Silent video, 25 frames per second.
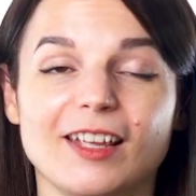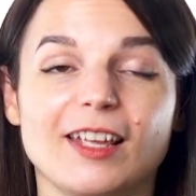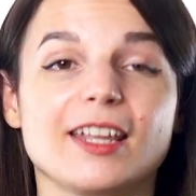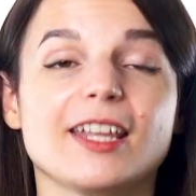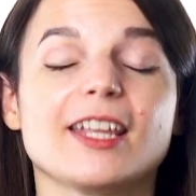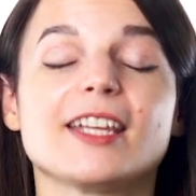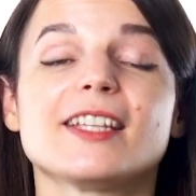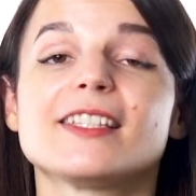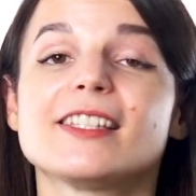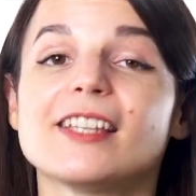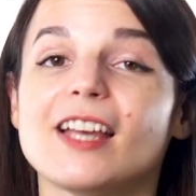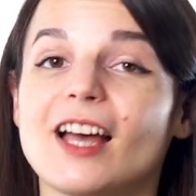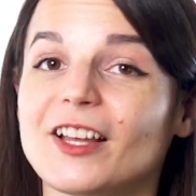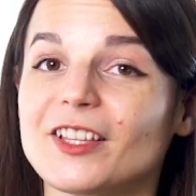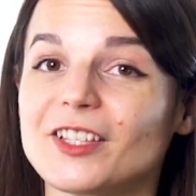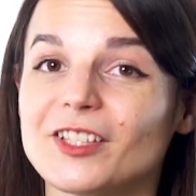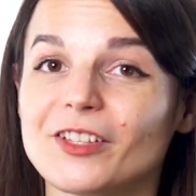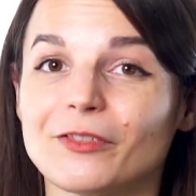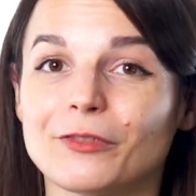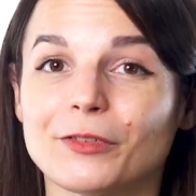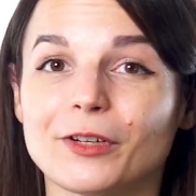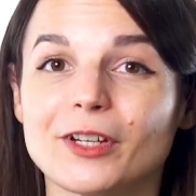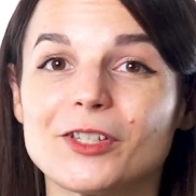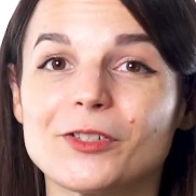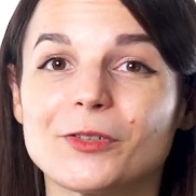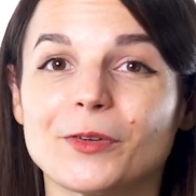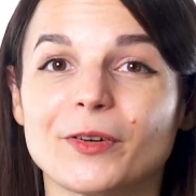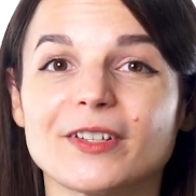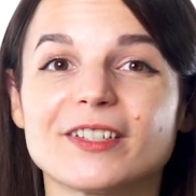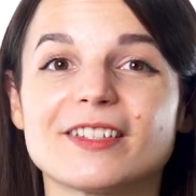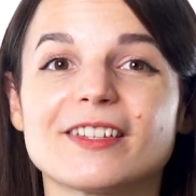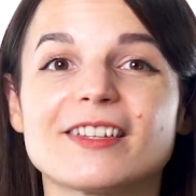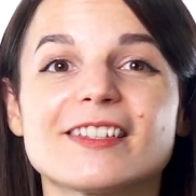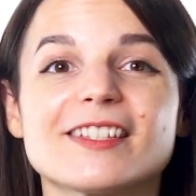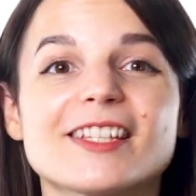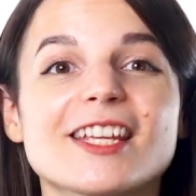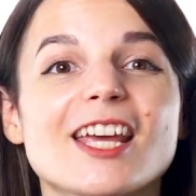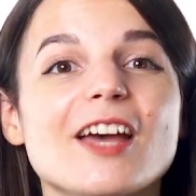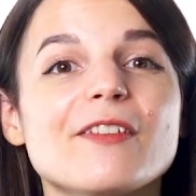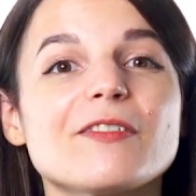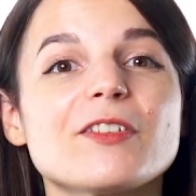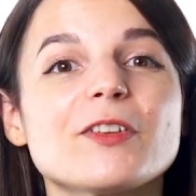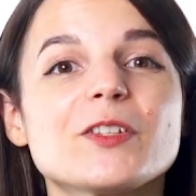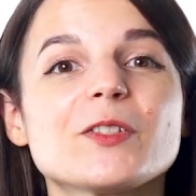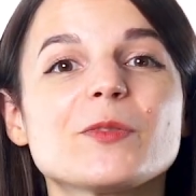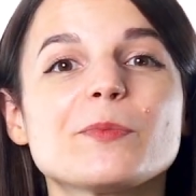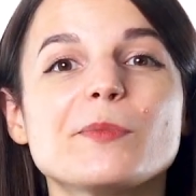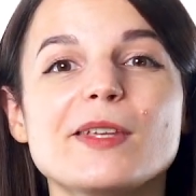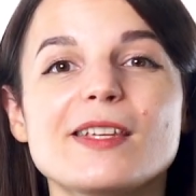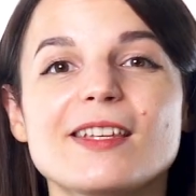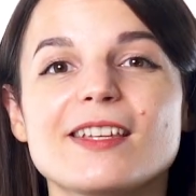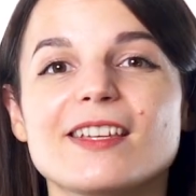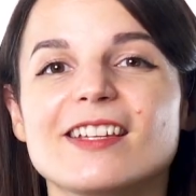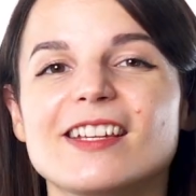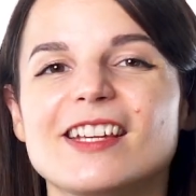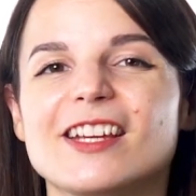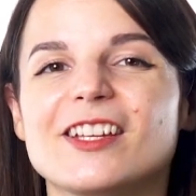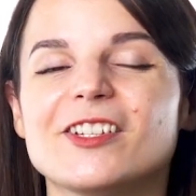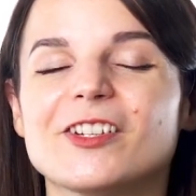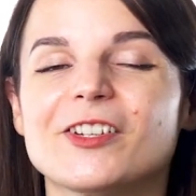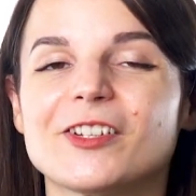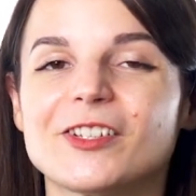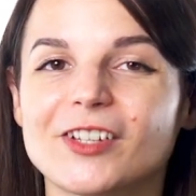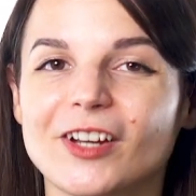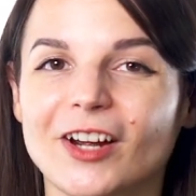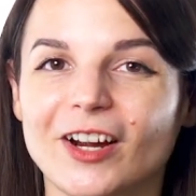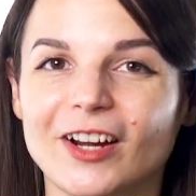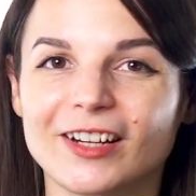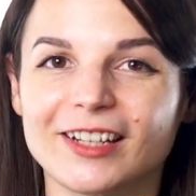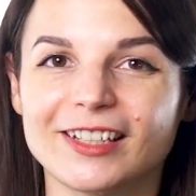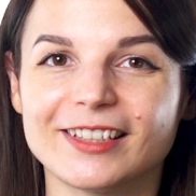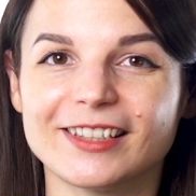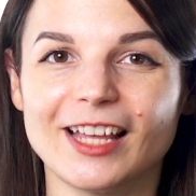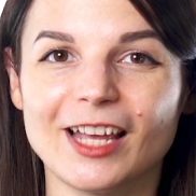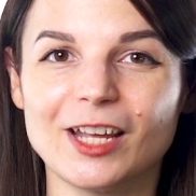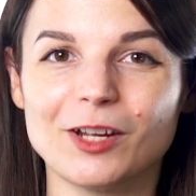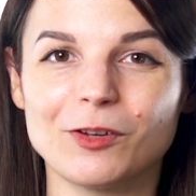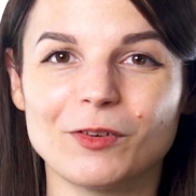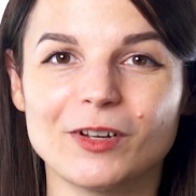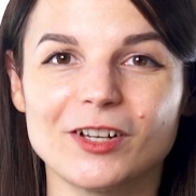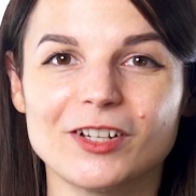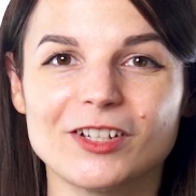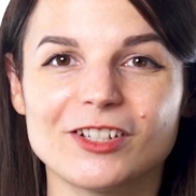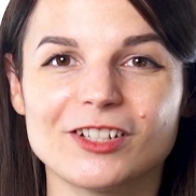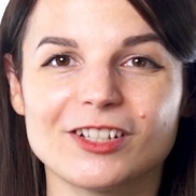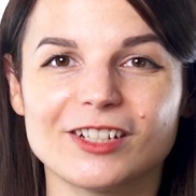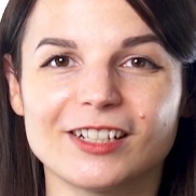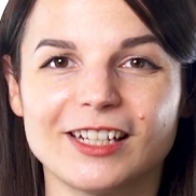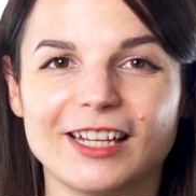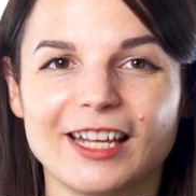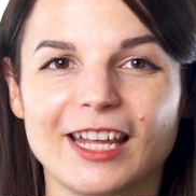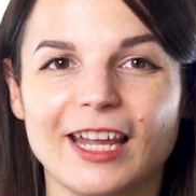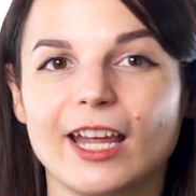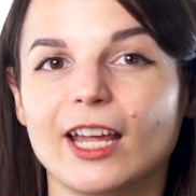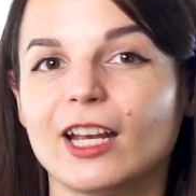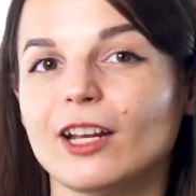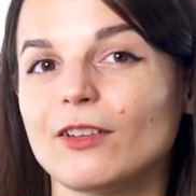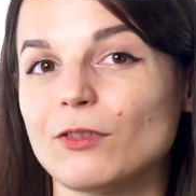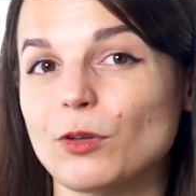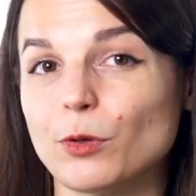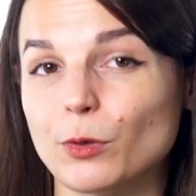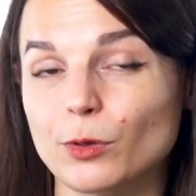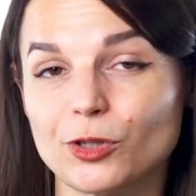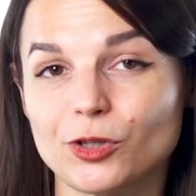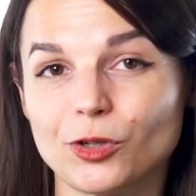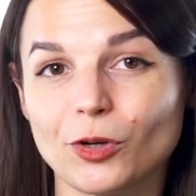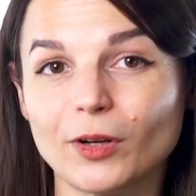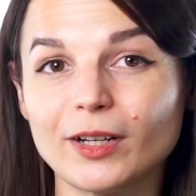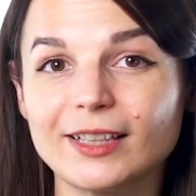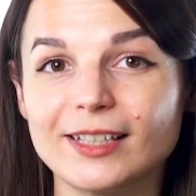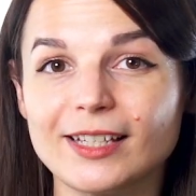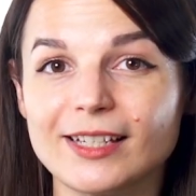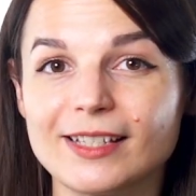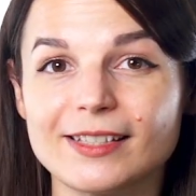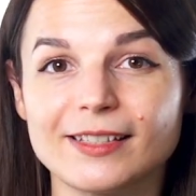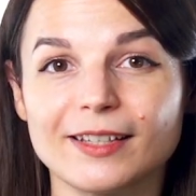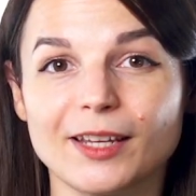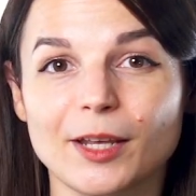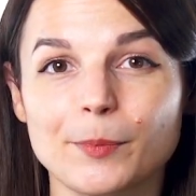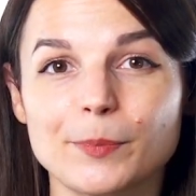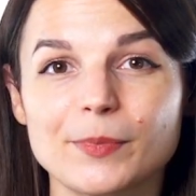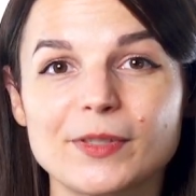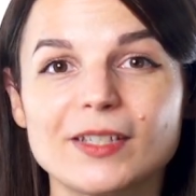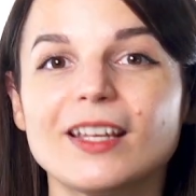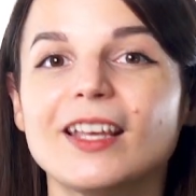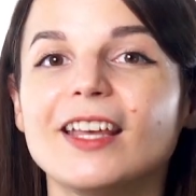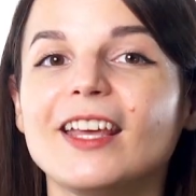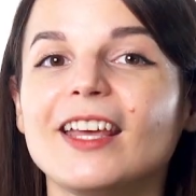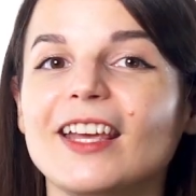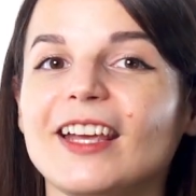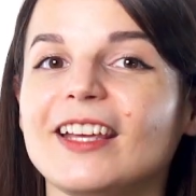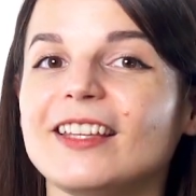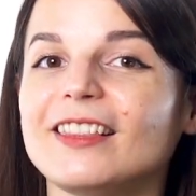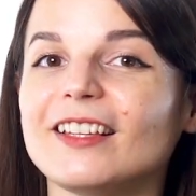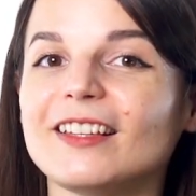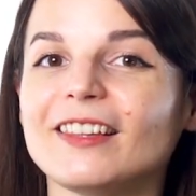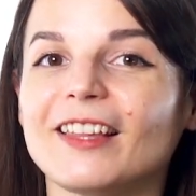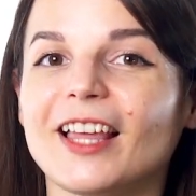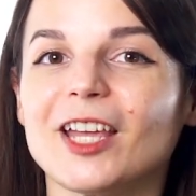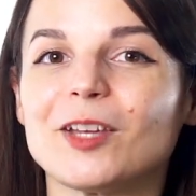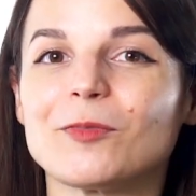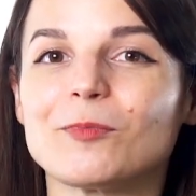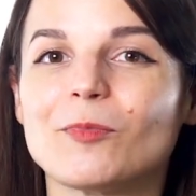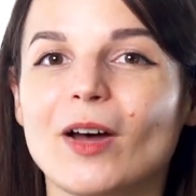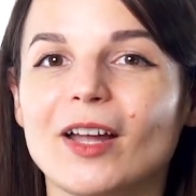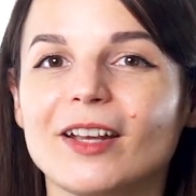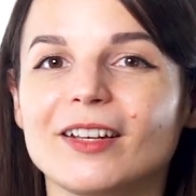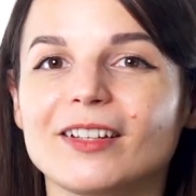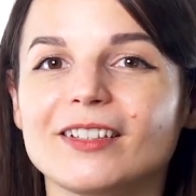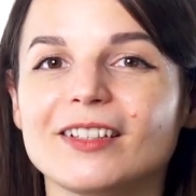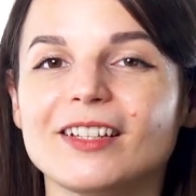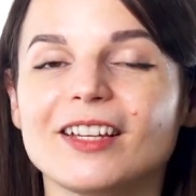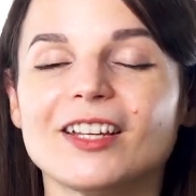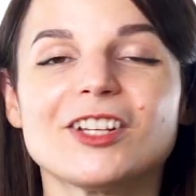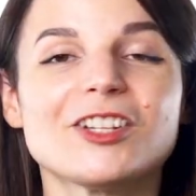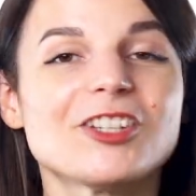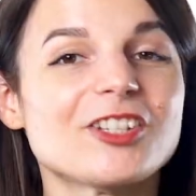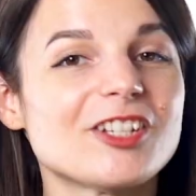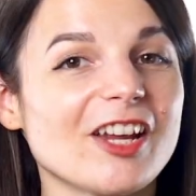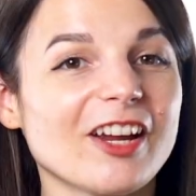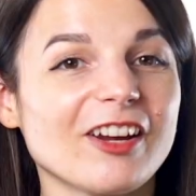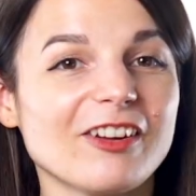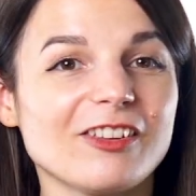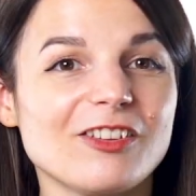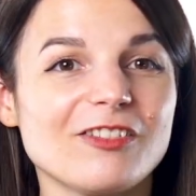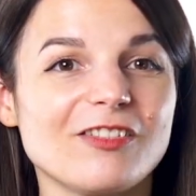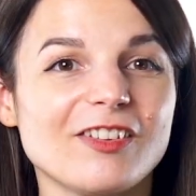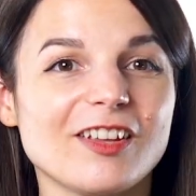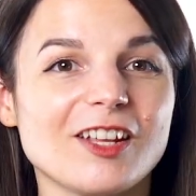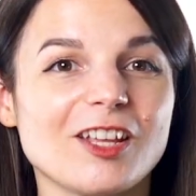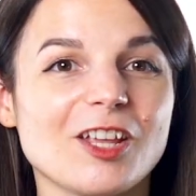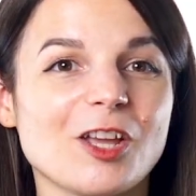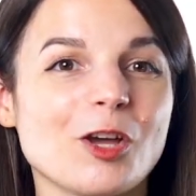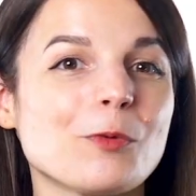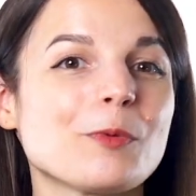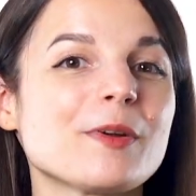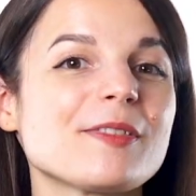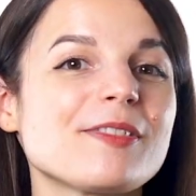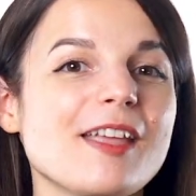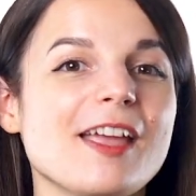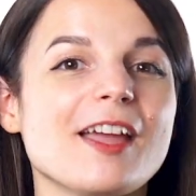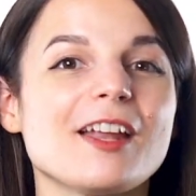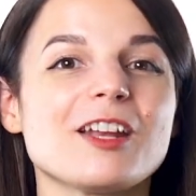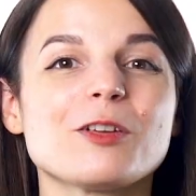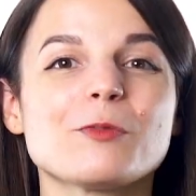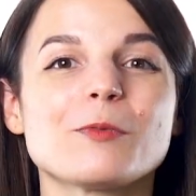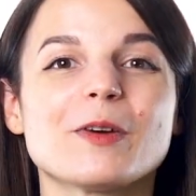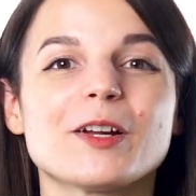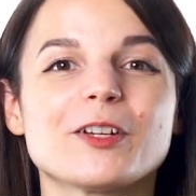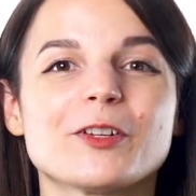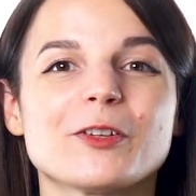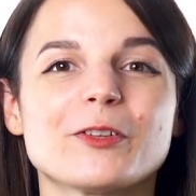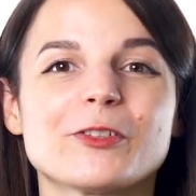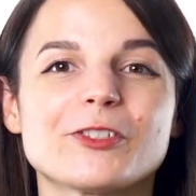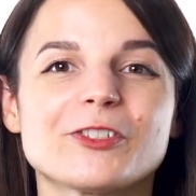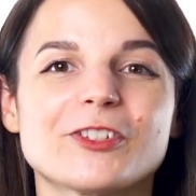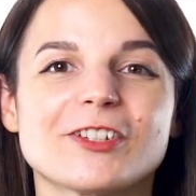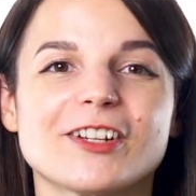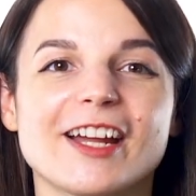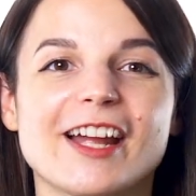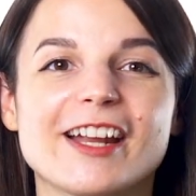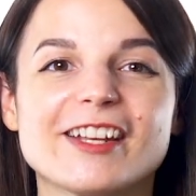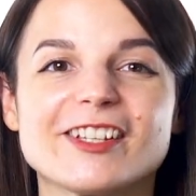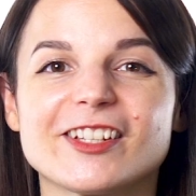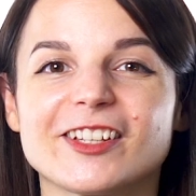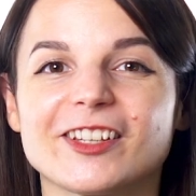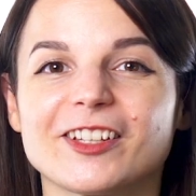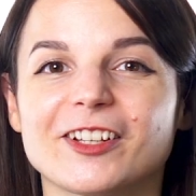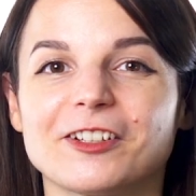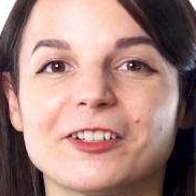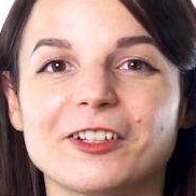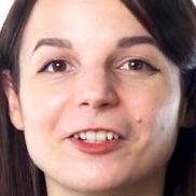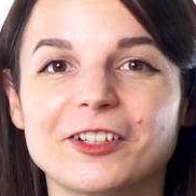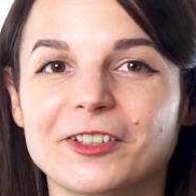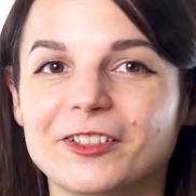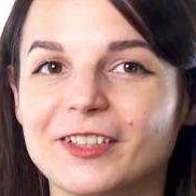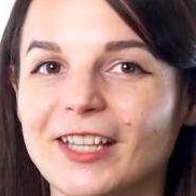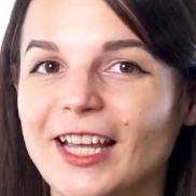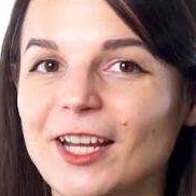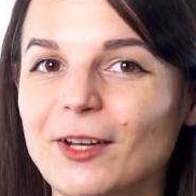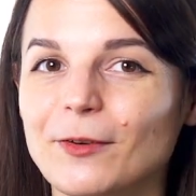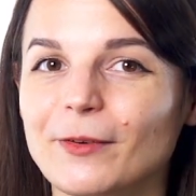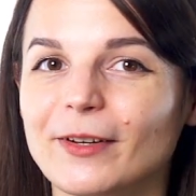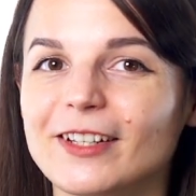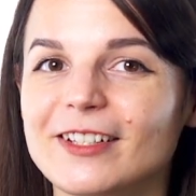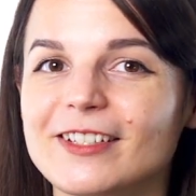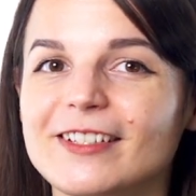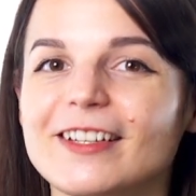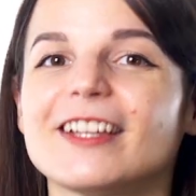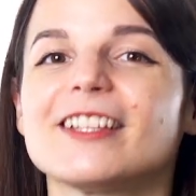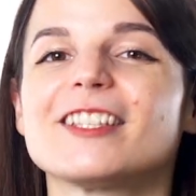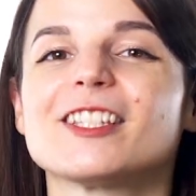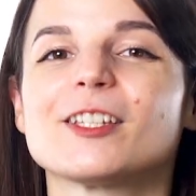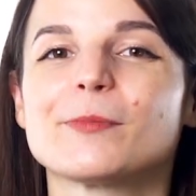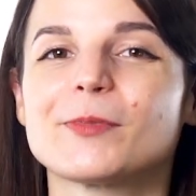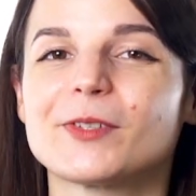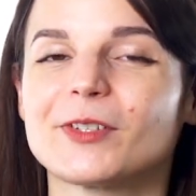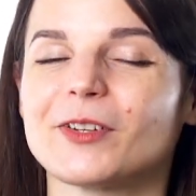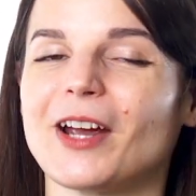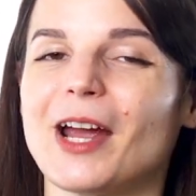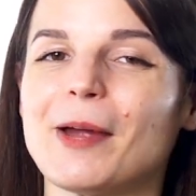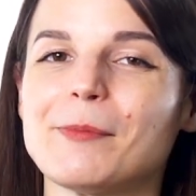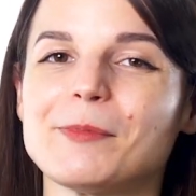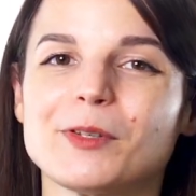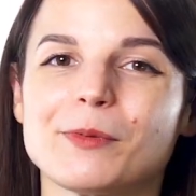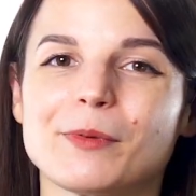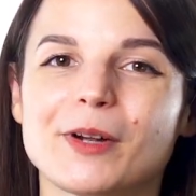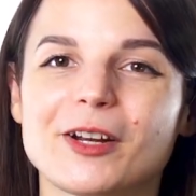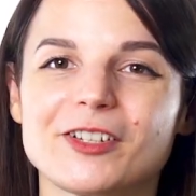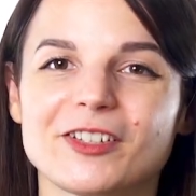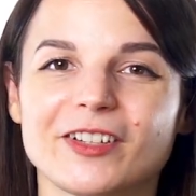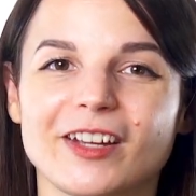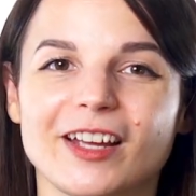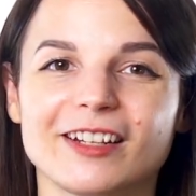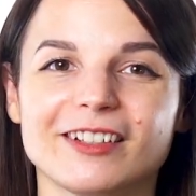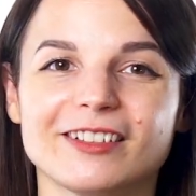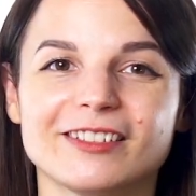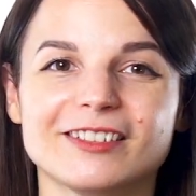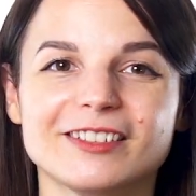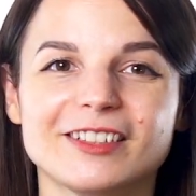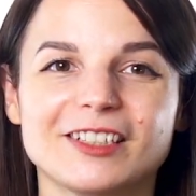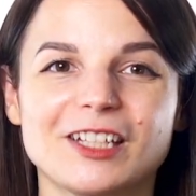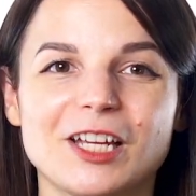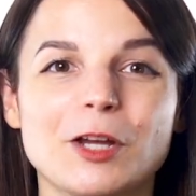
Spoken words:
Get tons of resources to have you speaking in your target language. And if you enjoyed these tips, hit the like button, share the video with anyone who's trying to learn a new language, and subscribe to our channel.